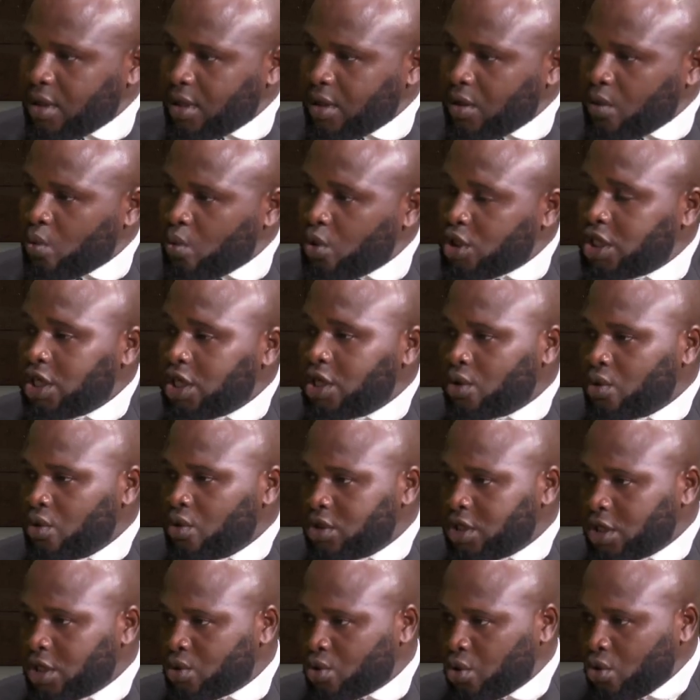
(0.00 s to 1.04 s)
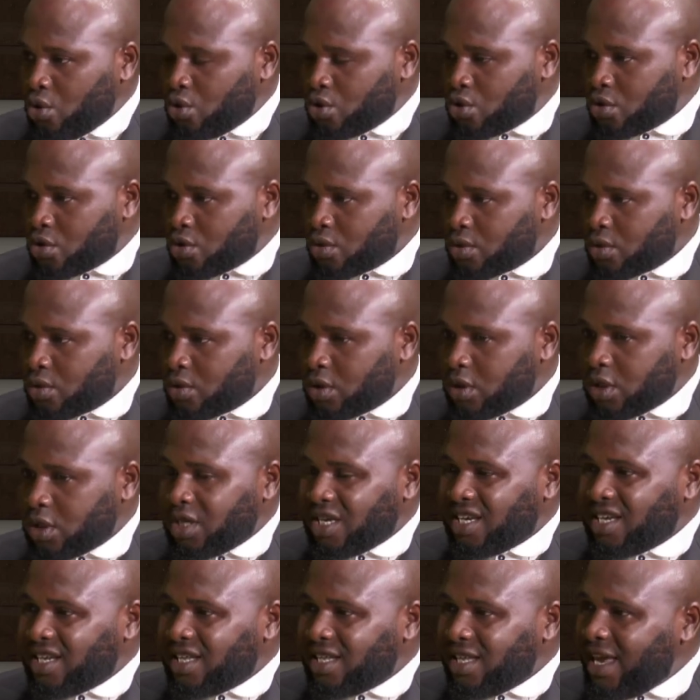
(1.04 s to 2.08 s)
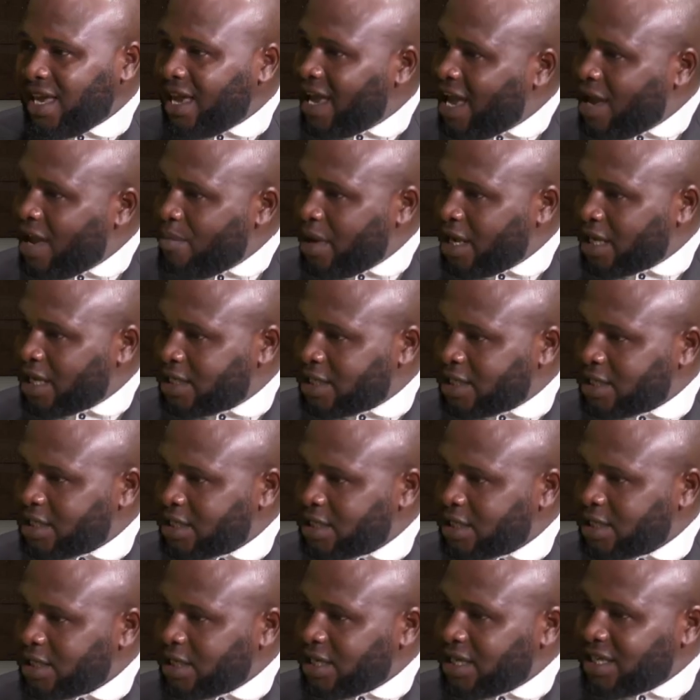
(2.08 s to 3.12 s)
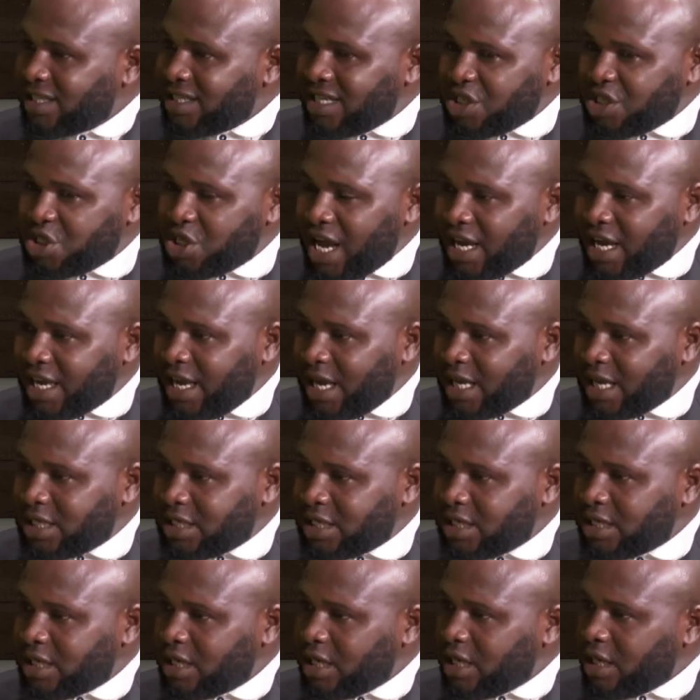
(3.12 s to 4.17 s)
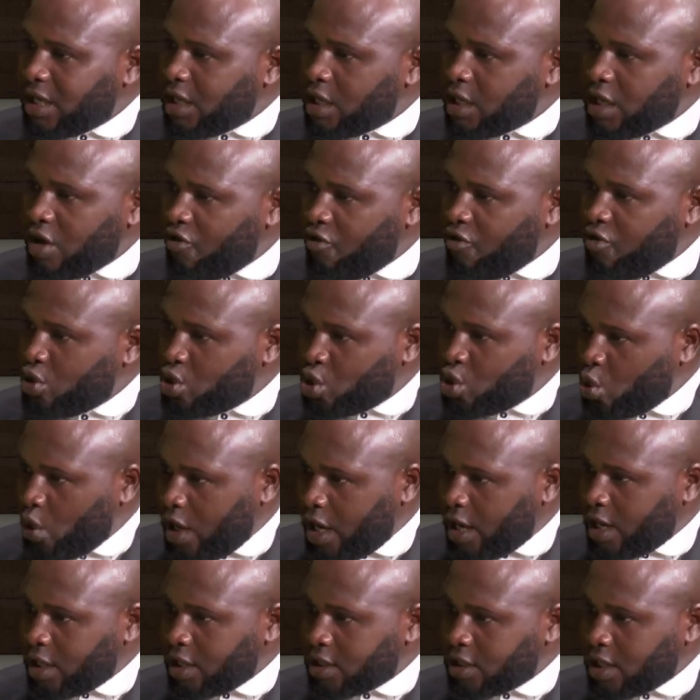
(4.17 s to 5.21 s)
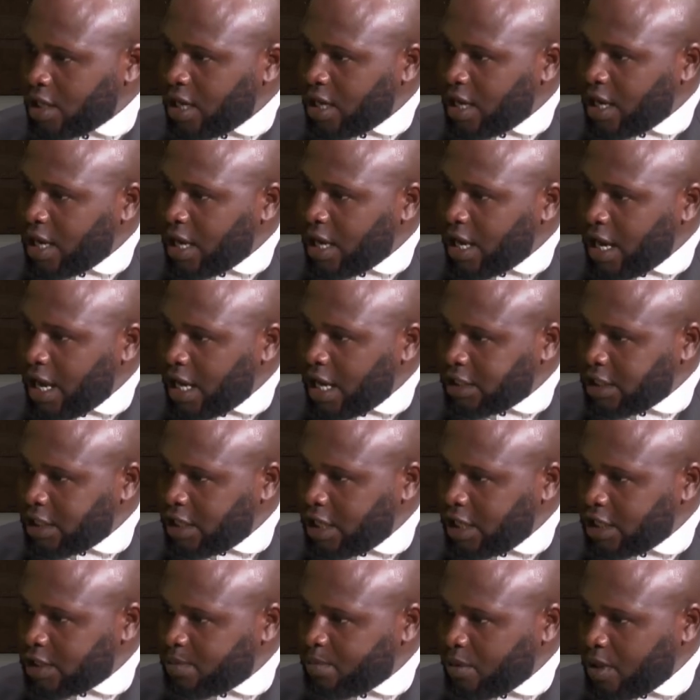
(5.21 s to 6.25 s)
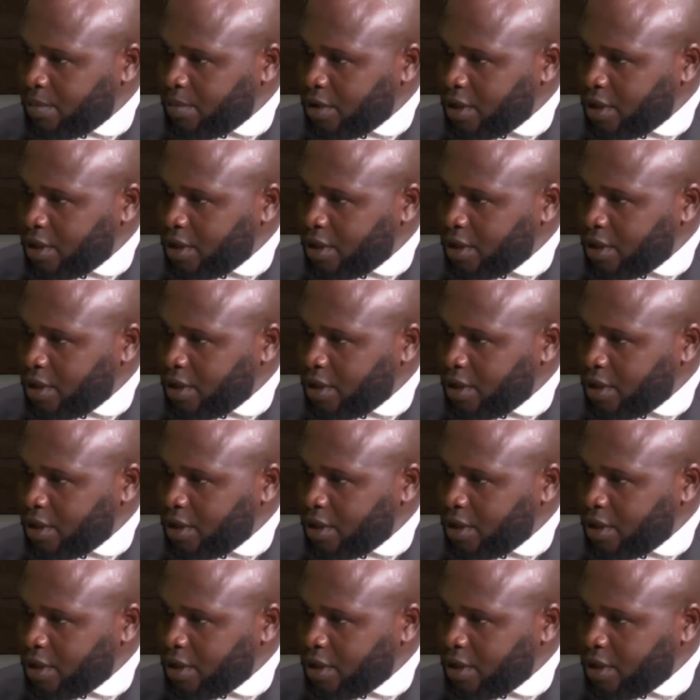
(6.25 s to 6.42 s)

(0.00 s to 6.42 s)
which includes the tools, the helmets, the jackets, the footwear, as the case may be.